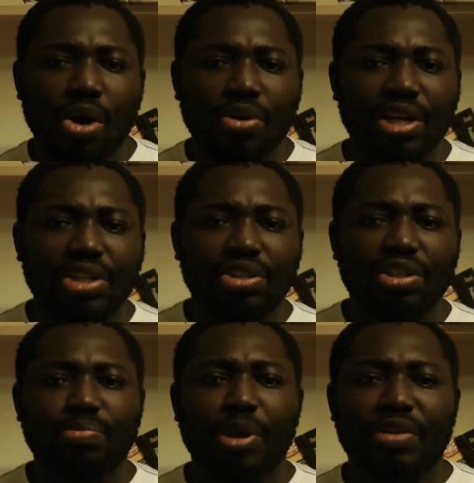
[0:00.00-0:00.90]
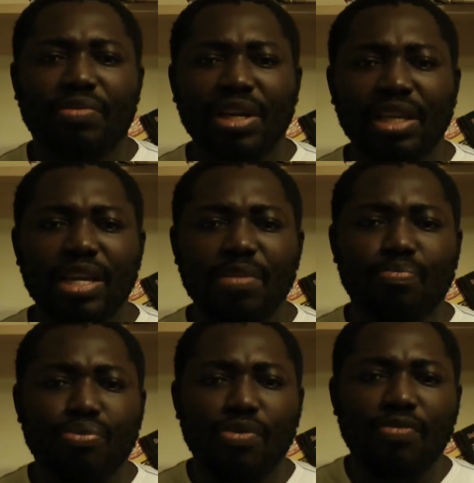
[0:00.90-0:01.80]
connections may greatly
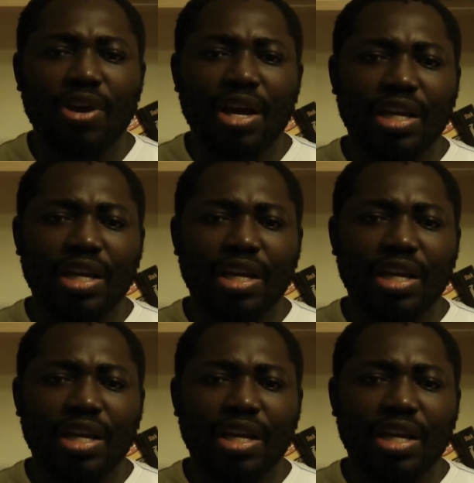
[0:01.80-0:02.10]
improve